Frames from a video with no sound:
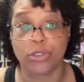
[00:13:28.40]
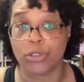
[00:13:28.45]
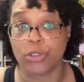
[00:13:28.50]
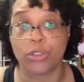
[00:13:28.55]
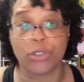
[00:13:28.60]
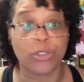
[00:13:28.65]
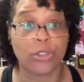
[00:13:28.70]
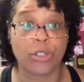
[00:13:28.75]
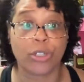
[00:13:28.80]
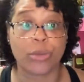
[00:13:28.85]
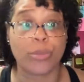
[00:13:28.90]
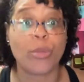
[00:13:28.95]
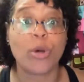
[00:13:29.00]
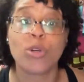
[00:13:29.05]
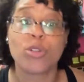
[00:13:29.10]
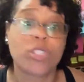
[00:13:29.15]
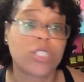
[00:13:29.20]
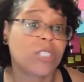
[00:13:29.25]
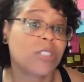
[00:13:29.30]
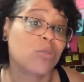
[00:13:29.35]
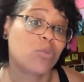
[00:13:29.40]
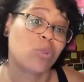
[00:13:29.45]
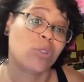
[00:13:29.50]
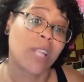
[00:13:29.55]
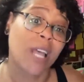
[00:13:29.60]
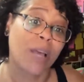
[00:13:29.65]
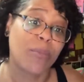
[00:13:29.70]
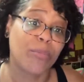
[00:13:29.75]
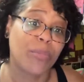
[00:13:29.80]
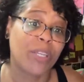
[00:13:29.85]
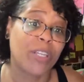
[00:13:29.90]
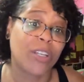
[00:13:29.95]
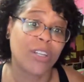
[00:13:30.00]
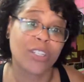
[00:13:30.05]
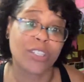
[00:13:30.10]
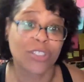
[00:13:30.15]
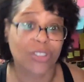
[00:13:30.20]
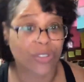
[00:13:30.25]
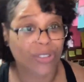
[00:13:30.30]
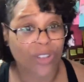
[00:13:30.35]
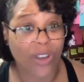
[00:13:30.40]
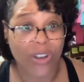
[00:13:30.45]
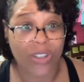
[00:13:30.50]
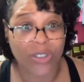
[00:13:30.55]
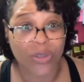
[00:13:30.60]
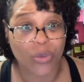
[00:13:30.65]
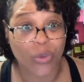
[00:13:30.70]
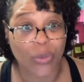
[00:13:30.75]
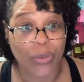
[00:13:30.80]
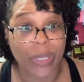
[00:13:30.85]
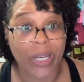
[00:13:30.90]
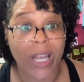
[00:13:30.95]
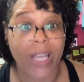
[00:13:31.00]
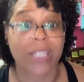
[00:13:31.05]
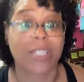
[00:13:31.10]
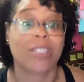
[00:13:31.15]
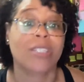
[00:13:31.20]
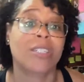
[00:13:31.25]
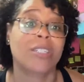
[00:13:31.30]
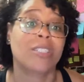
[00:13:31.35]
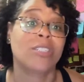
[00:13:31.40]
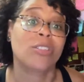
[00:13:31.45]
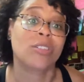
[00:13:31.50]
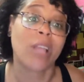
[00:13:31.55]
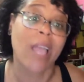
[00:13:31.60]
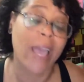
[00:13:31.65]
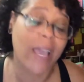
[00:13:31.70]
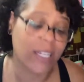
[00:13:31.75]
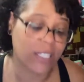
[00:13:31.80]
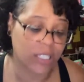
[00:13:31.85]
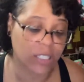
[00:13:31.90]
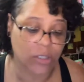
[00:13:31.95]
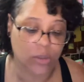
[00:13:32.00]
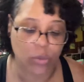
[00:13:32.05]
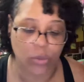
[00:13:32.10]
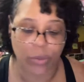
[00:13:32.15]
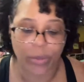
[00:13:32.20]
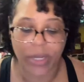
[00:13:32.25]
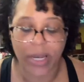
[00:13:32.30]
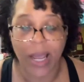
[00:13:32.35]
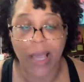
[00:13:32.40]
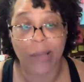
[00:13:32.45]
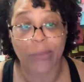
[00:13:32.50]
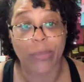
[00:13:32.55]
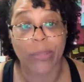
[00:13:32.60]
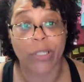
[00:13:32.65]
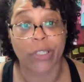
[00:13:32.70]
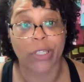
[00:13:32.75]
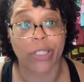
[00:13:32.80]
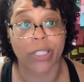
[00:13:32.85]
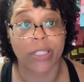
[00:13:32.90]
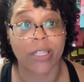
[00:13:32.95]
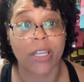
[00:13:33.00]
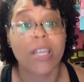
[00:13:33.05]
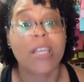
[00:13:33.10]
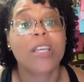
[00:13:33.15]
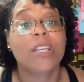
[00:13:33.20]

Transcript: your emotions will not be good your thoughts will be not good your actions will be not be good